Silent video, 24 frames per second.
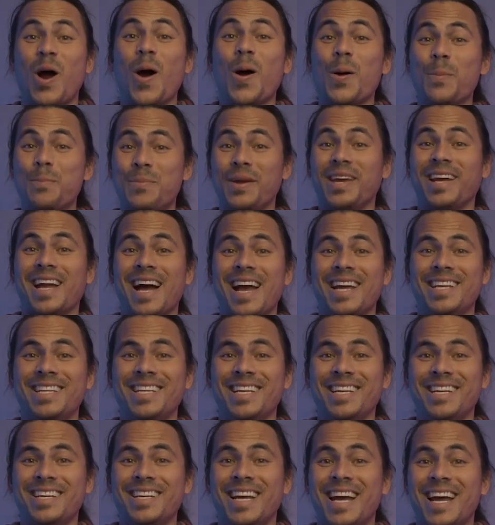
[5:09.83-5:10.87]
Our big
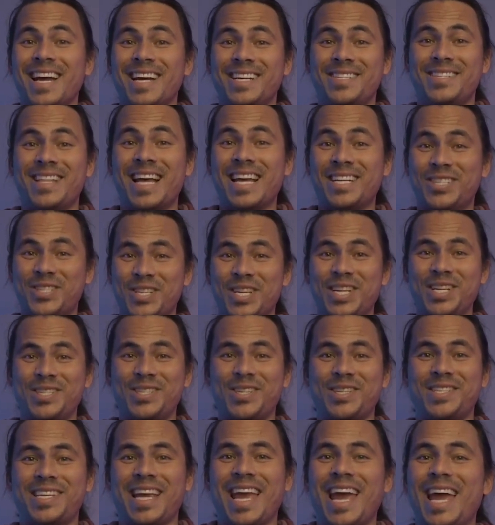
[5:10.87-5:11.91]
idea is that
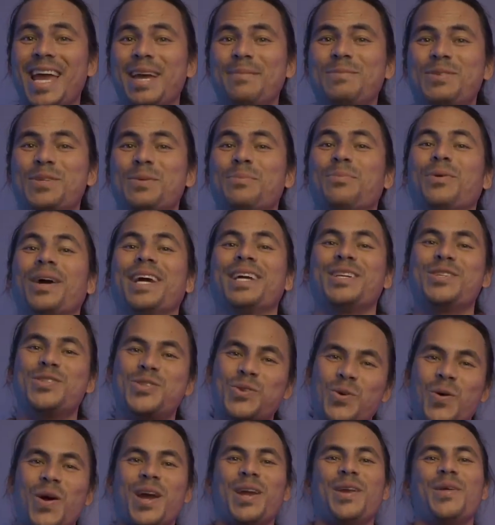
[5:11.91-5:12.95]
Jesus came to bring
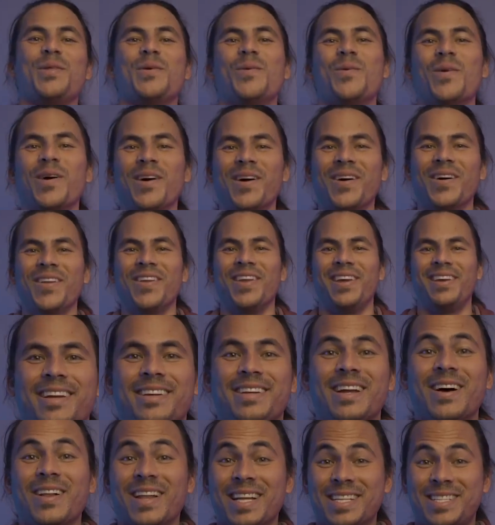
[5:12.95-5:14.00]
joy to the world.
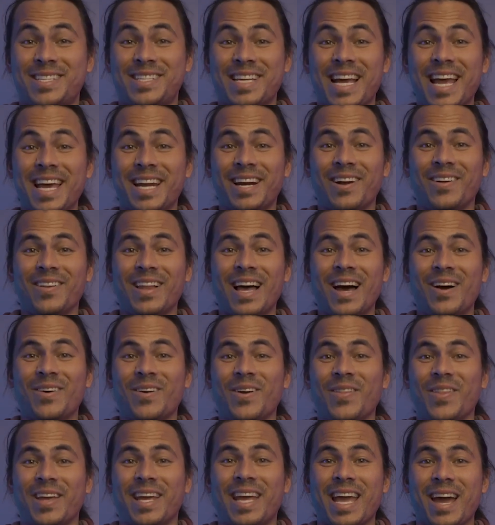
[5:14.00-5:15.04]
Now let's say it out loud
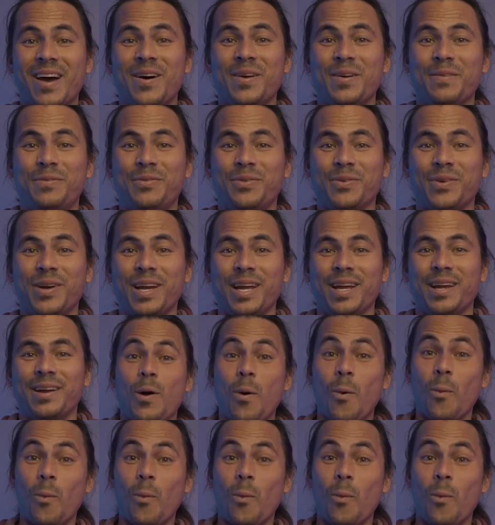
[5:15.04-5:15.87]
on the count of 3.